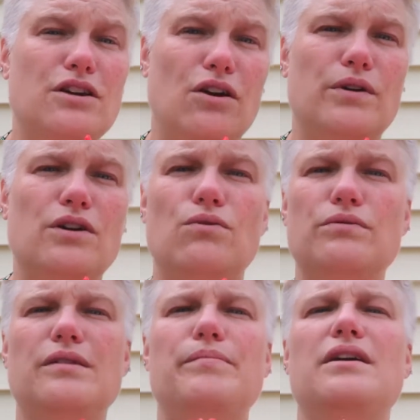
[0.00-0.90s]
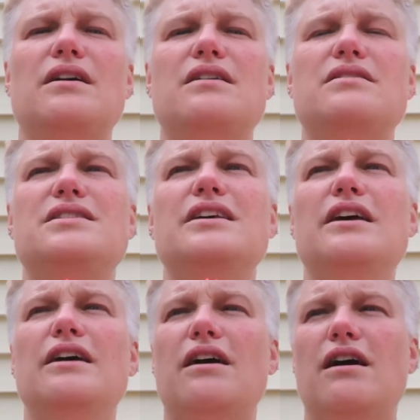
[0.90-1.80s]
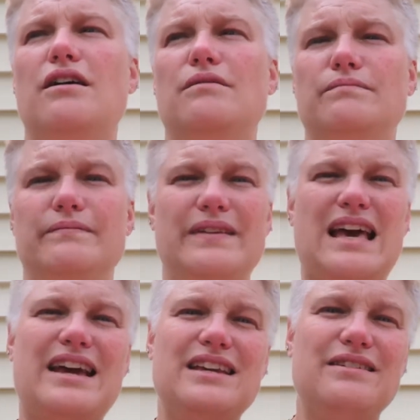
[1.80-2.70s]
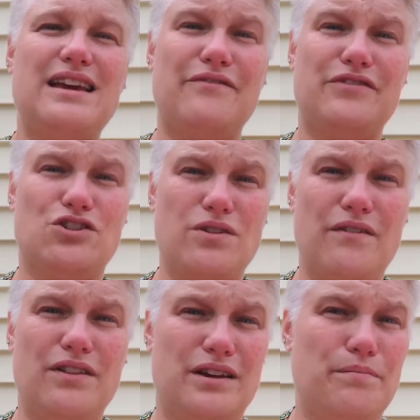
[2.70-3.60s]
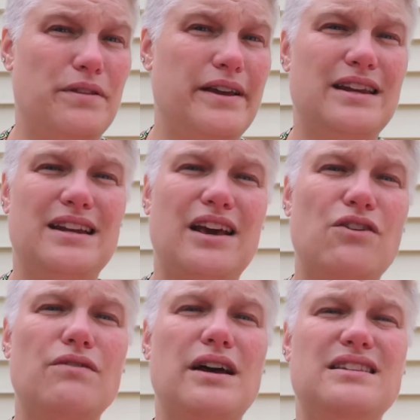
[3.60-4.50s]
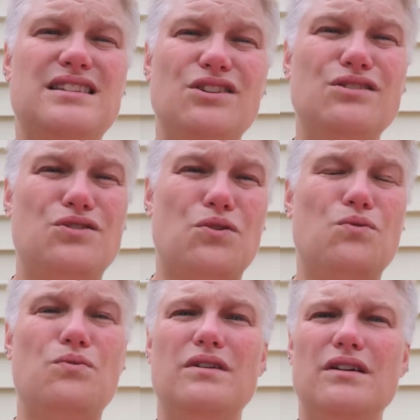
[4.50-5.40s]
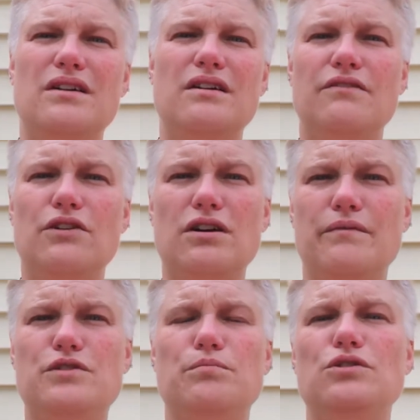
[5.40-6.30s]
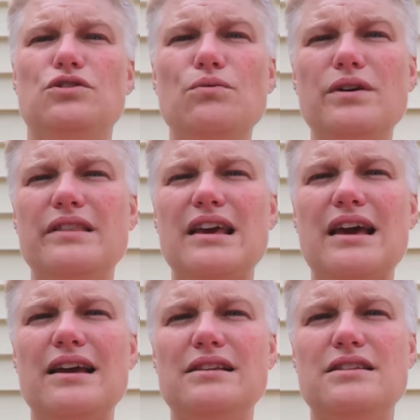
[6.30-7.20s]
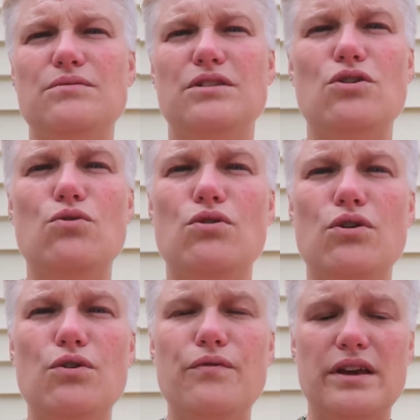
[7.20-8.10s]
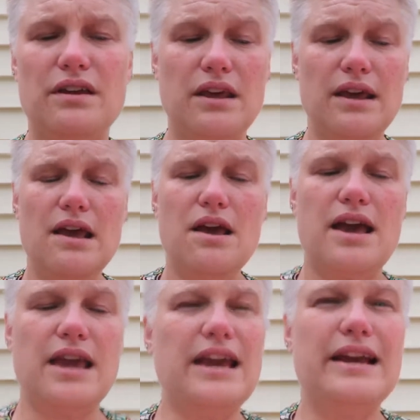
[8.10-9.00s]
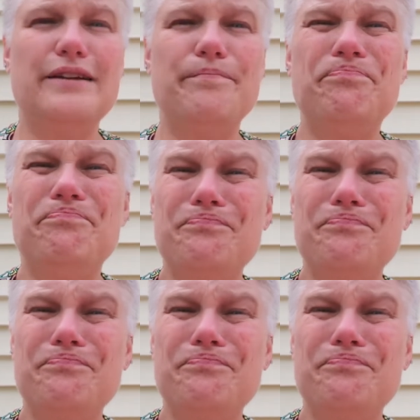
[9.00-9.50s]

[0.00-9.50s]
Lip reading: going, only because I have to travel on a plane, and I still don't feel comfortable doing that with the whole COVID. And